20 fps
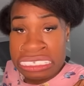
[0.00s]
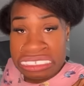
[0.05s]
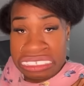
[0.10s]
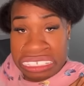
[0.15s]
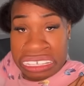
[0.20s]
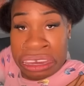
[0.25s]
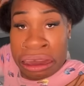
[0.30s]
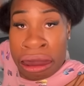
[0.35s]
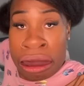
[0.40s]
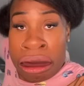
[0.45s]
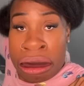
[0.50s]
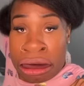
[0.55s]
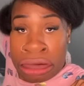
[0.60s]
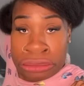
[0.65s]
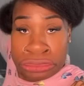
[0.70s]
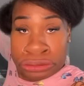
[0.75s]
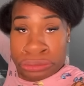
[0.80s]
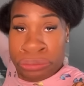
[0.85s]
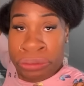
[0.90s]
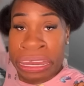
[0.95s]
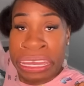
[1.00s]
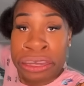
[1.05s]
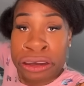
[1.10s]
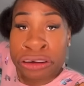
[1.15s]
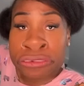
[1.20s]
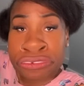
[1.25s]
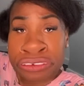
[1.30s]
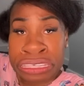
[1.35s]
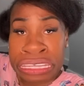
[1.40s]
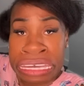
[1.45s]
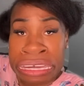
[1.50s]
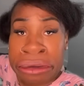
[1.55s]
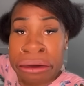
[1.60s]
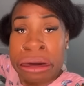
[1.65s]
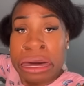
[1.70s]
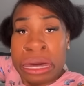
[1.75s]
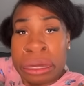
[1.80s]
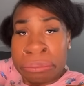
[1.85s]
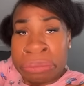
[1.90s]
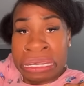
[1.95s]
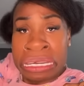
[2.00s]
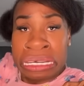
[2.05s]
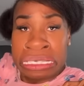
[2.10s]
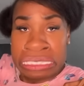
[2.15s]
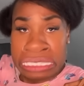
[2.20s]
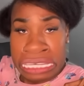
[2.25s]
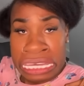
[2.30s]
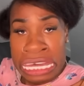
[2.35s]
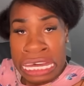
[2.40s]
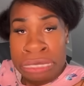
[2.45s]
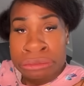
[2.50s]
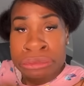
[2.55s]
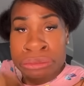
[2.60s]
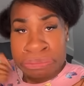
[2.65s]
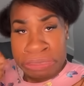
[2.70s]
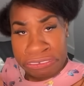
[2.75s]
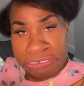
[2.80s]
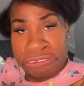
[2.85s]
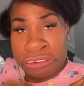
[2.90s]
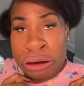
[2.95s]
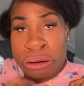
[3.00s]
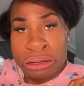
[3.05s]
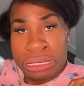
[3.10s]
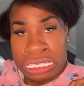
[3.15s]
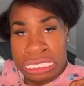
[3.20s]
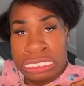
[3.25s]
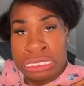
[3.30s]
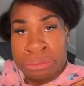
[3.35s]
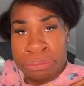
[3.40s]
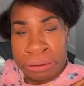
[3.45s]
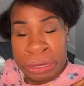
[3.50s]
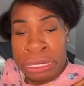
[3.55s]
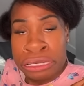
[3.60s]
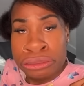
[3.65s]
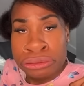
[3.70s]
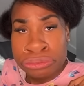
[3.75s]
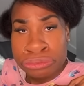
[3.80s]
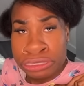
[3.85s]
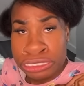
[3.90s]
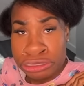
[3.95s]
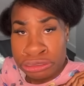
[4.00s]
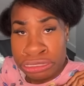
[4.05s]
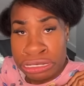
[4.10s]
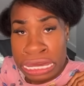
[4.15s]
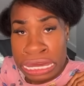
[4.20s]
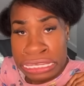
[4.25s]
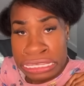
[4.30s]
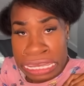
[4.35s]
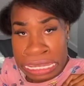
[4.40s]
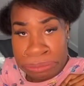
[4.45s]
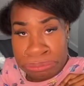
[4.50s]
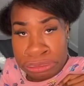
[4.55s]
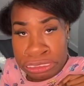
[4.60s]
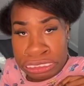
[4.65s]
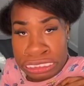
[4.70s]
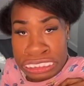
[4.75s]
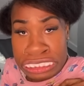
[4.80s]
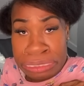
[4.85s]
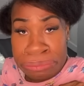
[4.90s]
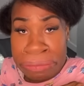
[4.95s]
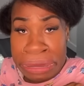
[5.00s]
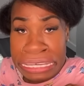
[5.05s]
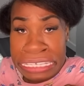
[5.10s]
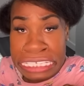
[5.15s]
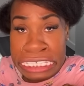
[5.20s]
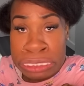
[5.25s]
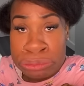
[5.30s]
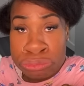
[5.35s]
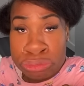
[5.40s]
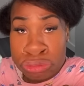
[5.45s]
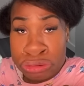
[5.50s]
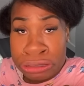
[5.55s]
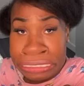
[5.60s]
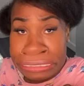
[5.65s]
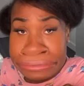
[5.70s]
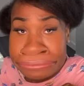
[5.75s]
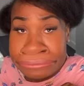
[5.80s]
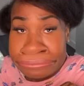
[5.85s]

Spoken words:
and sit all the way over there because it helps me focus better when you're not able to see my keyboard.